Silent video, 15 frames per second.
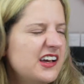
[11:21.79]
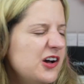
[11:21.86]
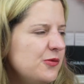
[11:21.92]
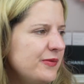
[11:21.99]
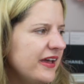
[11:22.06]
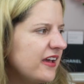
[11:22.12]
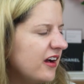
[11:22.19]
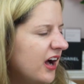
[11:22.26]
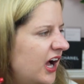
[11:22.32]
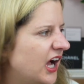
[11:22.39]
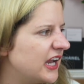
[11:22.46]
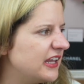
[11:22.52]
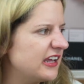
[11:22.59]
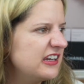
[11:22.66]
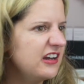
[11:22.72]
oh my
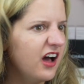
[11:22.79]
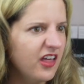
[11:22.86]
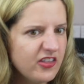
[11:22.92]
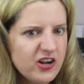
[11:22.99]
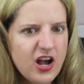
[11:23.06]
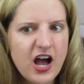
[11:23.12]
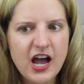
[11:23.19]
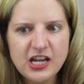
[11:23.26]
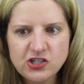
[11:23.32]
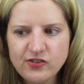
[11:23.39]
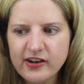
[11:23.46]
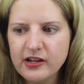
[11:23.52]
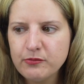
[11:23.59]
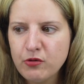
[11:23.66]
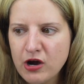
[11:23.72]
God, another
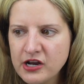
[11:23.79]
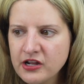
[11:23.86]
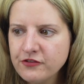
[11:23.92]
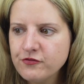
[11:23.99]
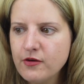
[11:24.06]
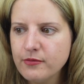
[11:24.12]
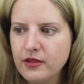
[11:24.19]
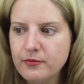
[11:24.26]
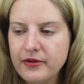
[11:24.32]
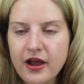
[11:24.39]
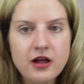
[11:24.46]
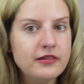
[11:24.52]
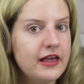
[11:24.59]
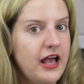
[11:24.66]
hydrating product from La Mer?